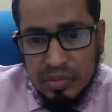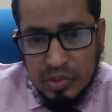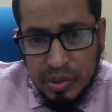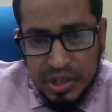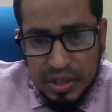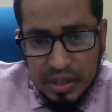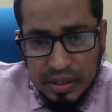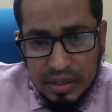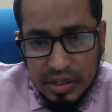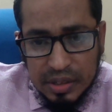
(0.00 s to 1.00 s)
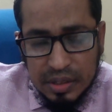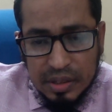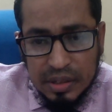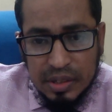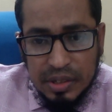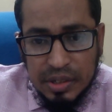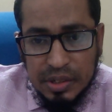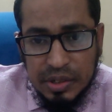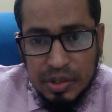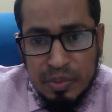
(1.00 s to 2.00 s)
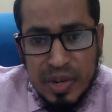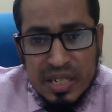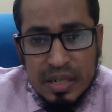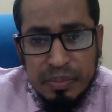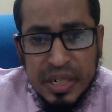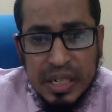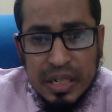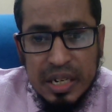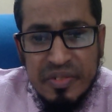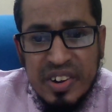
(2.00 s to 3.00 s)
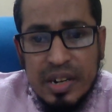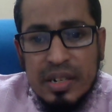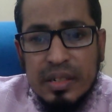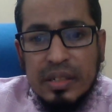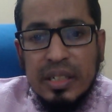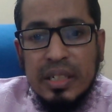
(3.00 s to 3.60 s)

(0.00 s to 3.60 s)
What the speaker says: question, you must be given